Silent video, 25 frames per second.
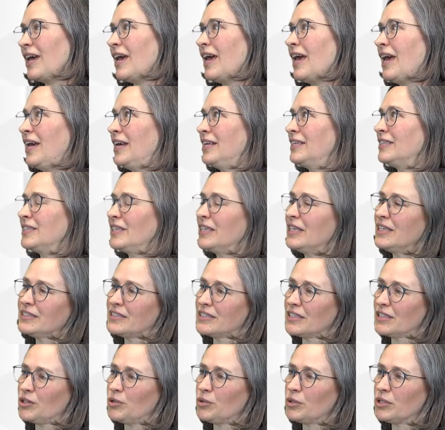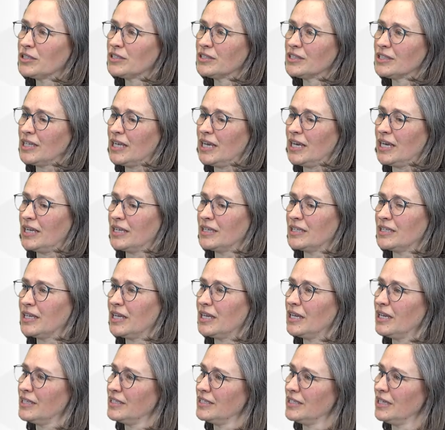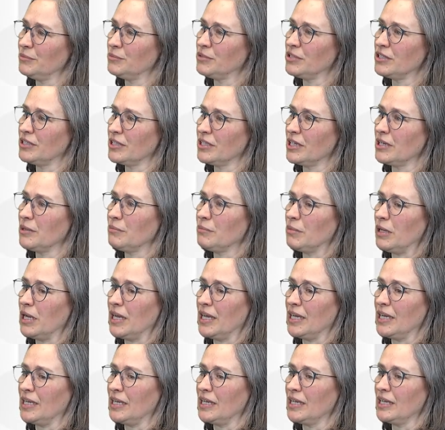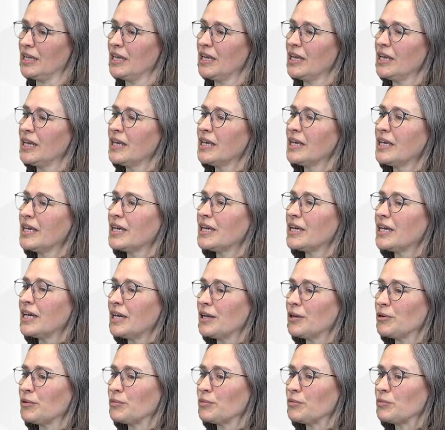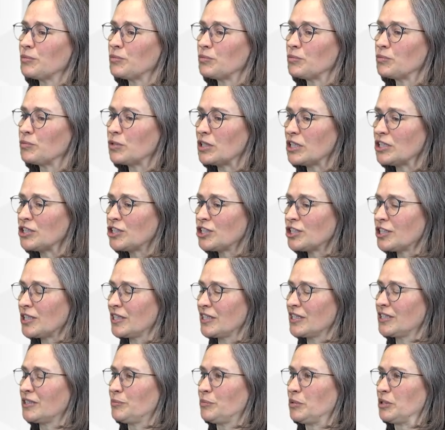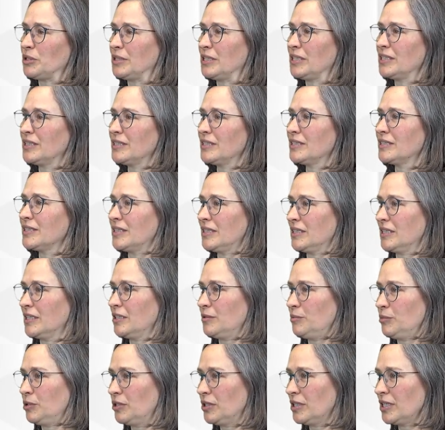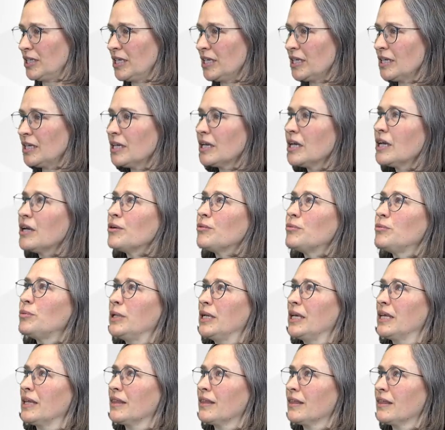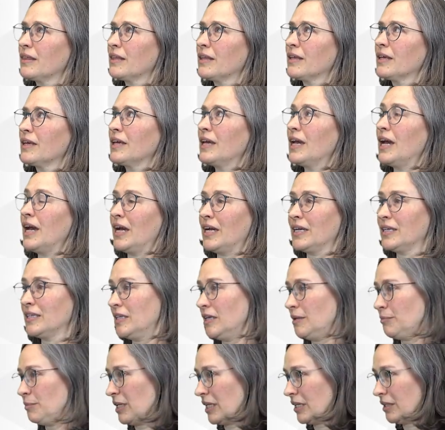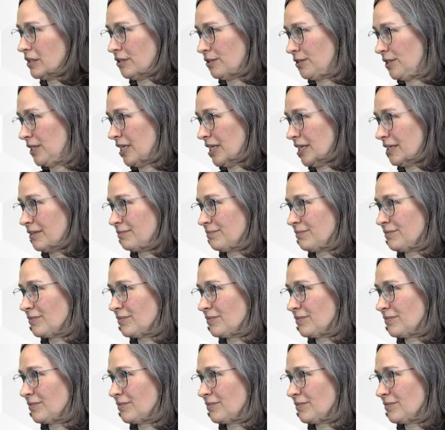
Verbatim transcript: And it's a course that attempts to combine uh, rich experiences in the community with academic learning.